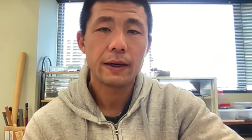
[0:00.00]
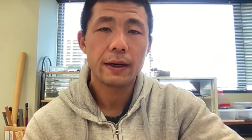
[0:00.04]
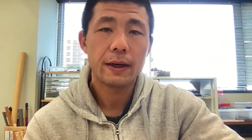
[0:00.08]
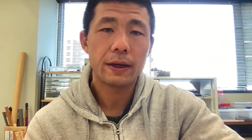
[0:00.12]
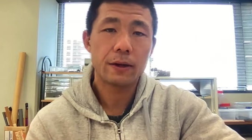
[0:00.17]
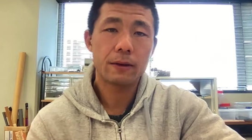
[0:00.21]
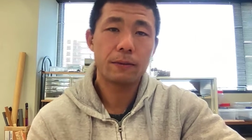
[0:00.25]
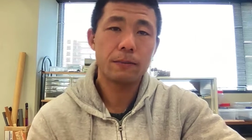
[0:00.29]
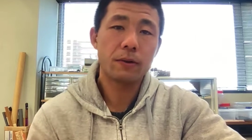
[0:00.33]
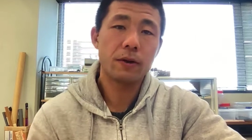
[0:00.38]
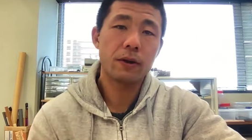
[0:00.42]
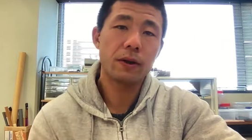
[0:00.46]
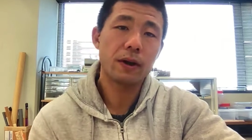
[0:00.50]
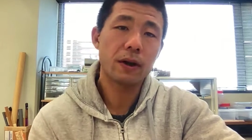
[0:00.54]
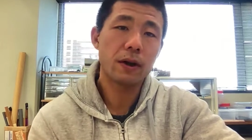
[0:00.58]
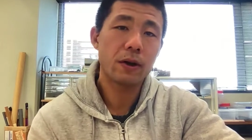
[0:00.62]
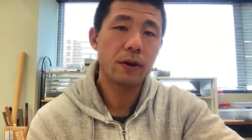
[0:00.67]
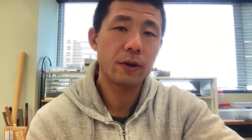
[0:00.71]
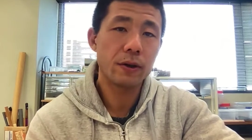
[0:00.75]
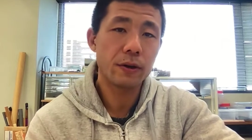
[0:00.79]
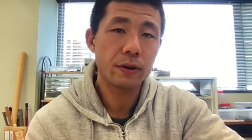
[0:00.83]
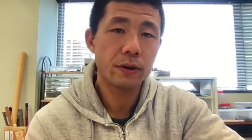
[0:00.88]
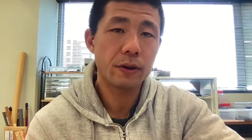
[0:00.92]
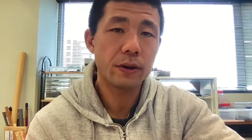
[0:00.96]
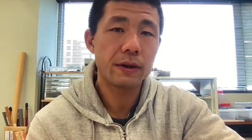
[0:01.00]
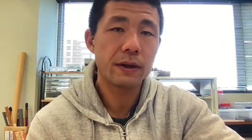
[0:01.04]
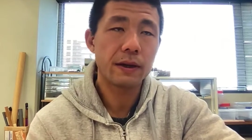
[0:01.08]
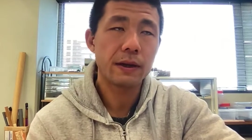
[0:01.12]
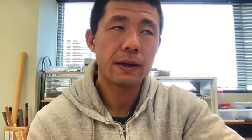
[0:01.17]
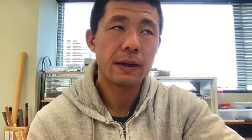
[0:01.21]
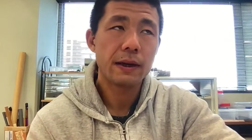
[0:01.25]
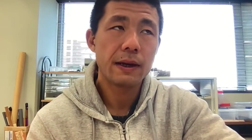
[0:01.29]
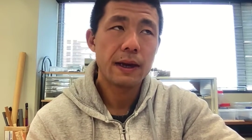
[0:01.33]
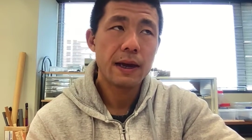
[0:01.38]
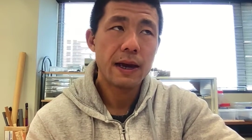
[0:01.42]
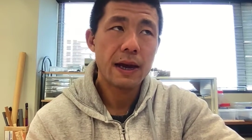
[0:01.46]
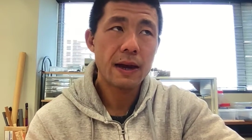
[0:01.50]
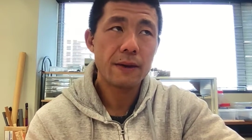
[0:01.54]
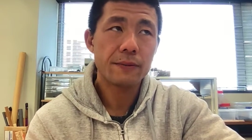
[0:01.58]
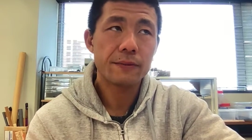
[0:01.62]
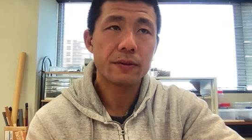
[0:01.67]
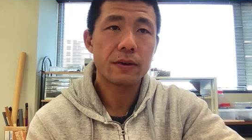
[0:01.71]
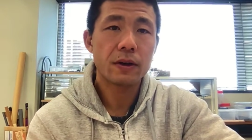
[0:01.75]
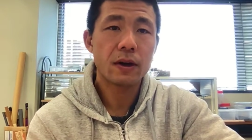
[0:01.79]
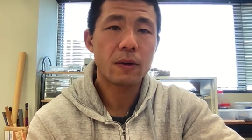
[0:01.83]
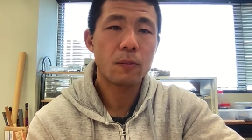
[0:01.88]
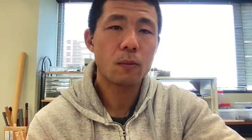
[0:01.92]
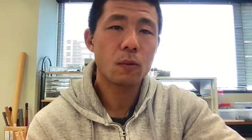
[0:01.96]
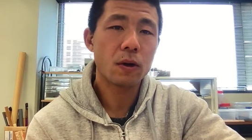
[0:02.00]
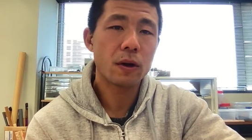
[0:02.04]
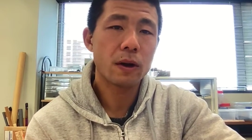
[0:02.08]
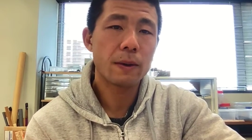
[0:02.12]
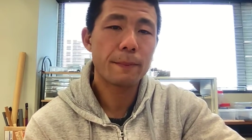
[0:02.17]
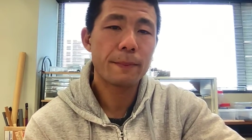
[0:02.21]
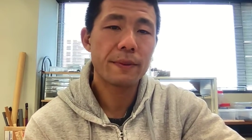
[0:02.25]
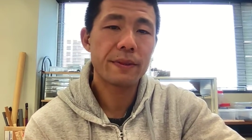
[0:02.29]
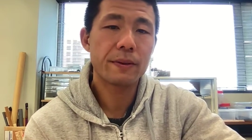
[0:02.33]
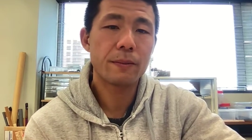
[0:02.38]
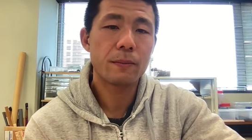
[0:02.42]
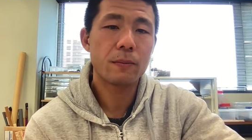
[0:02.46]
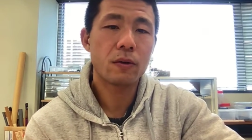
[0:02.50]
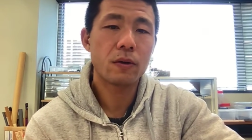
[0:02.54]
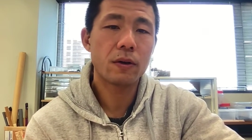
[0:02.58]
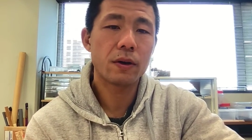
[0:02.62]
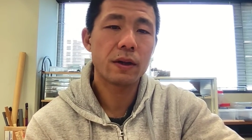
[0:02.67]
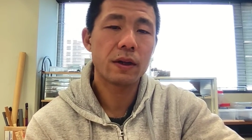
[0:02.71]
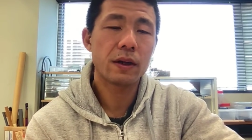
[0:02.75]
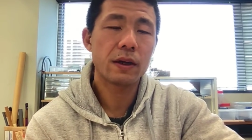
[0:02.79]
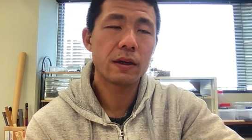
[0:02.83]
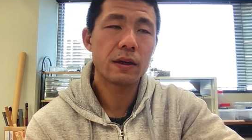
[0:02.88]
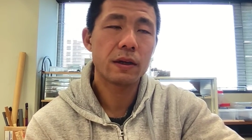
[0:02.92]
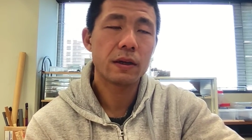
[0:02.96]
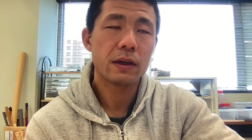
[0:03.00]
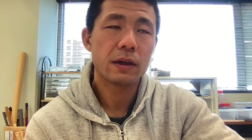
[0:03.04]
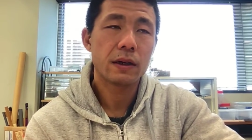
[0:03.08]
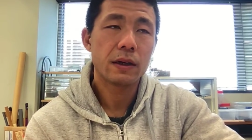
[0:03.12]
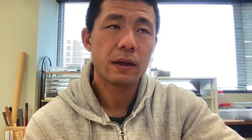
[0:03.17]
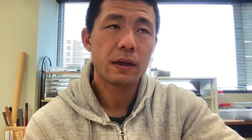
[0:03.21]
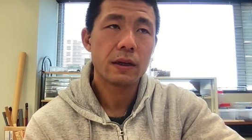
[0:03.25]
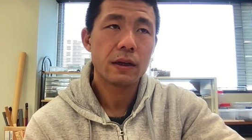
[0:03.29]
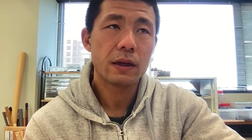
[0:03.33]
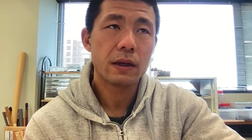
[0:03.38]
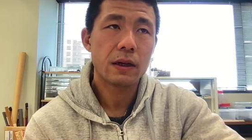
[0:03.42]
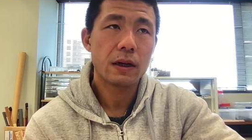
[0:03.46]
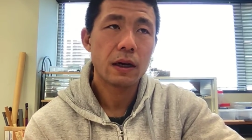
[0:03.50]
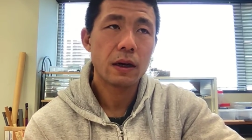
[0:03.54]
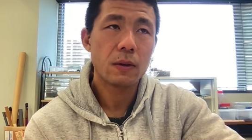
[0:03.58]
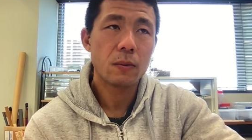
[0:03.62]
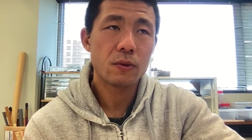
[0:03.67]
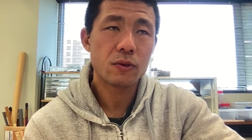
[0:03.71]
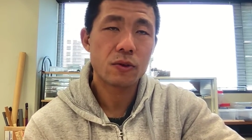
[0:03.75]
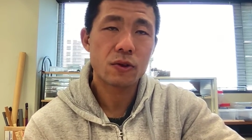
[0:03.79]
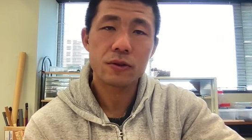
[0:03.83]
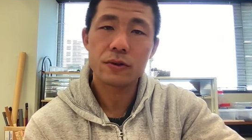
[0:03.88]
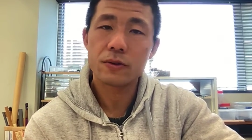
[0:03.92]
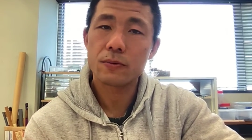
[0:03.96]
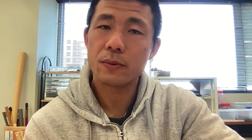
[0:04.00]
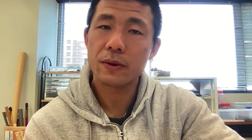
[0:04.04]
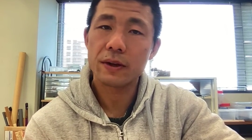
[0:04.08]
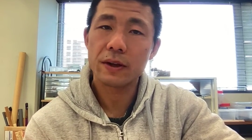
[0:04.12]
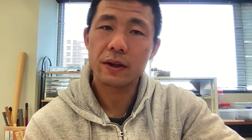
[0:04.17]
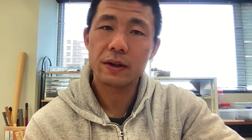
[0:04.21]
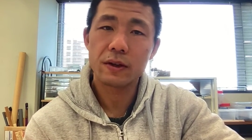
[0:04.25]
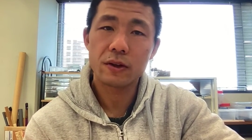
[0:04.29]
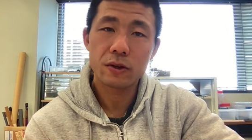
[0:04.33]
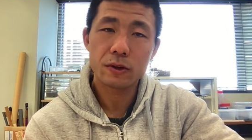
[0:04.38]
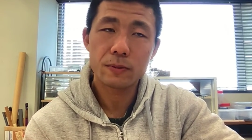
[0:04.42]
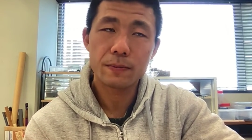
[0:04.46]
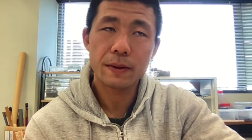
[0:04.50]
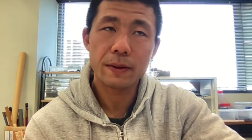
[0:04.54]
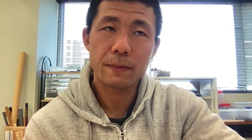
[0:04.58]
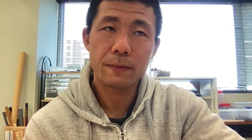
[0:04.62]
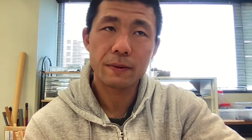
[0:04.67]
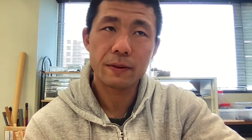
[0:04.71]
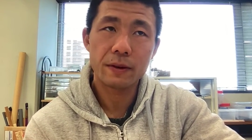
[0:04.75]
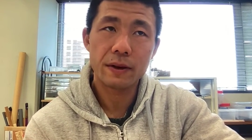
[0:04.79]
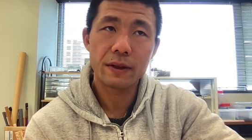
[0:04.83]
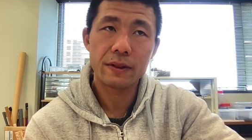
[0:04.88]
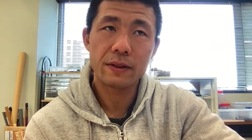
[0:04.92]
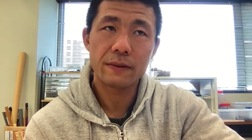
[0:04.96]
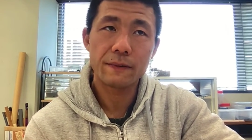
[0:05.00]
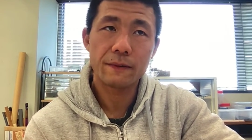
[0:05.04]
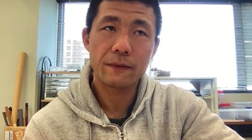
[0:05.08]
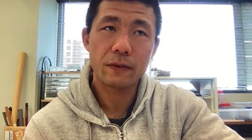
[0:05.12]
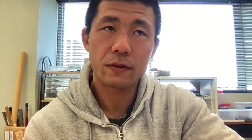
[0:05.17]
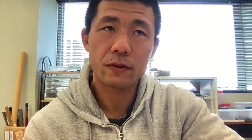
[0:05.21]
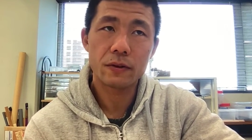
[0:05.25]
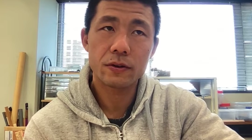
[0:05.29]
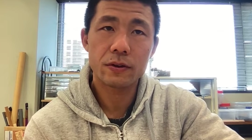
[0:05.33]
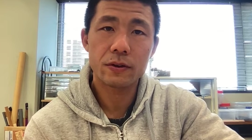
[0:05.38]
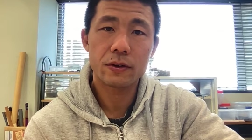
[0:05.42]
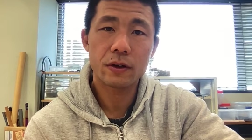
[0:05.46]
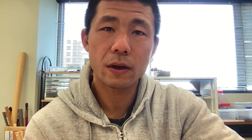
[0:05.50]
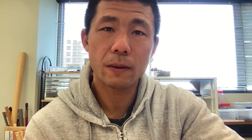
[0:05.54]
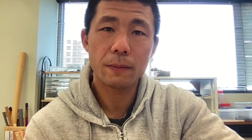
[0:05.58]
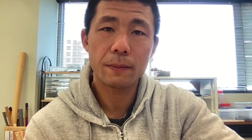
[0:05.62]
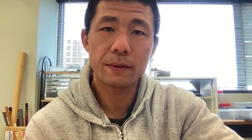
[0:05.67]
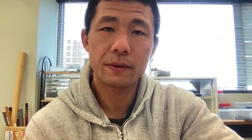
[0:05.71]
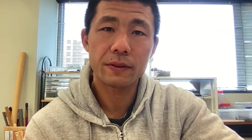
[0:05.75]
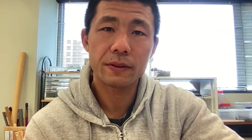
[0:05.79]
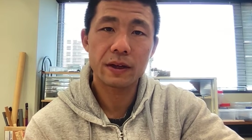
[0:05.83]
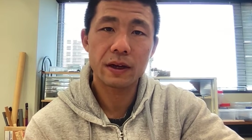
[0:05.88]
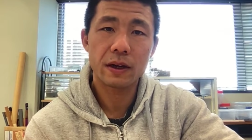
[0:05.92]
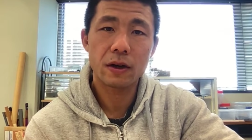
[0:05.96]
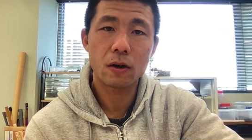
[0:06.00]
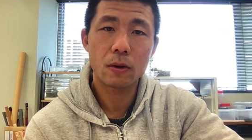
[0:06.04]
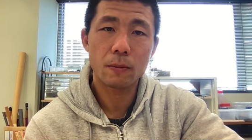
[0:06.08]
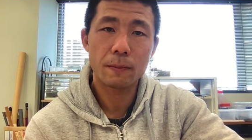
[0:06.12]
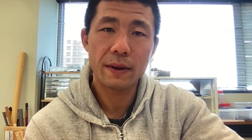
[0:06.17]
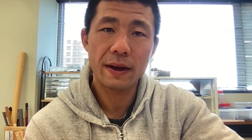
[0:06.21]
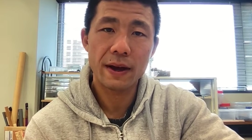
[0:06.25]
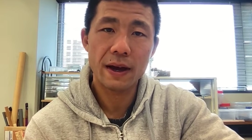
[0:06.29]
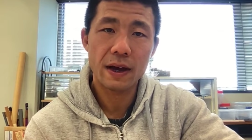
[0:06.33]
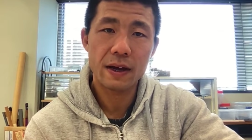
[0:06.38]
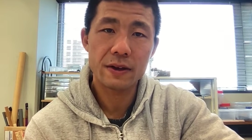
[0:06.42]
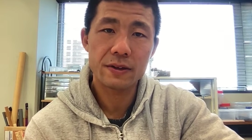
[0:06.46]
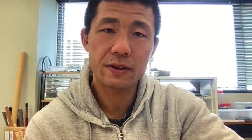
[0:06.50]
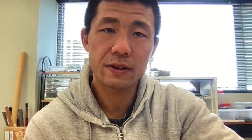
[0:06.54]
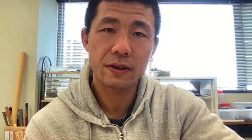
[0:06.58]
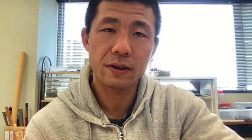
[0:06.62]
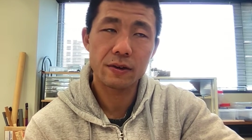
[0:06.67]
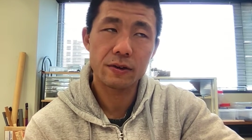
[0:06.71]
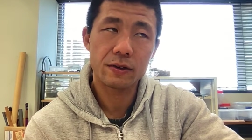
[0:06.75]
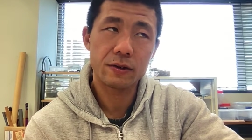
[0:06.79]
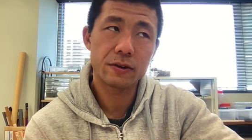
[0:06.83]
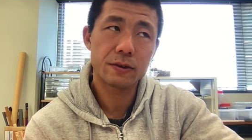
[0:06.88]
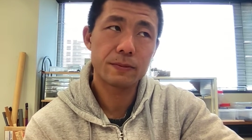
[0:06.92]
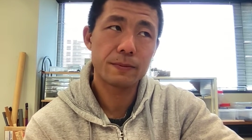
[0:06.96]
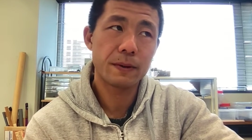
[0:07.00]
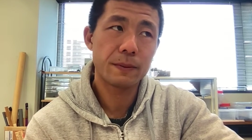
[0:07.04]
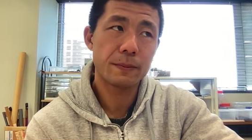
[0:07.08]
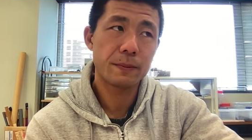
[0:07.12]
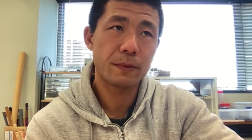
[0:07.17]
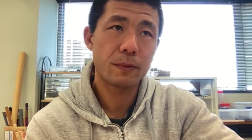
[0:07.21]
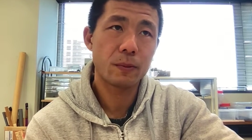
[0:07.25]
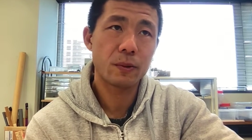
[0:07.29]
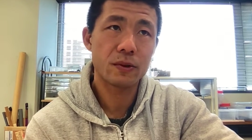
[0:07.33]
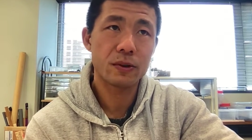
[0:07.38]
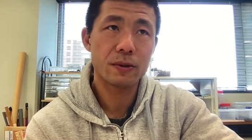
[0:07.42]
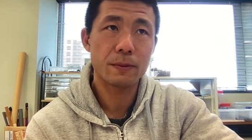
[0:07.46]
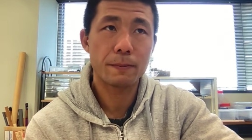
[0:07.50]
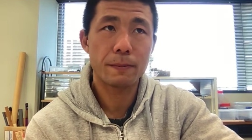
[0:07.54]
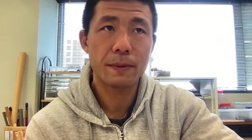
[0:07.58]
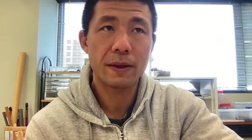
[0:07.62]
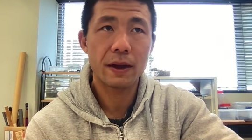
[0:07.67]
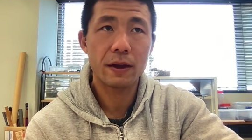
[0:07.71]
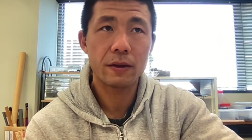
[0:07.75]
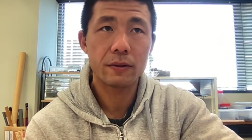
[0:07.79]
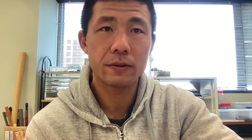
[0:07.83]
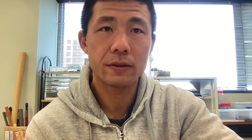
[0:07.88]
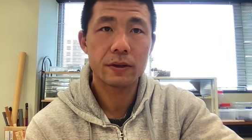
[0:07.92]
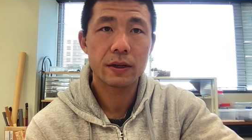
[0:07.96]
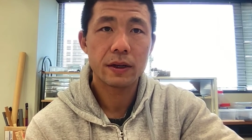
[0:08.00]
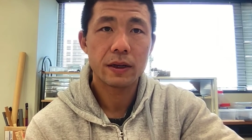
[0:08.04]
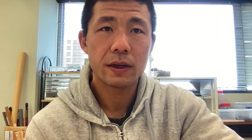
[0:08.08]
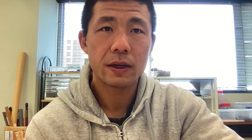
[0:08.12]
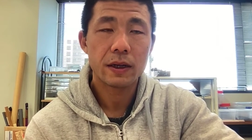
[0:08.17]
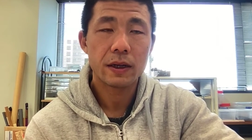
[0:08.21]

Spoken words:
Hey, good morning. How are you doing? After I woke up in the morning, I was just reading a newspaper, and the first topic that caught my eyes in the newspaper was about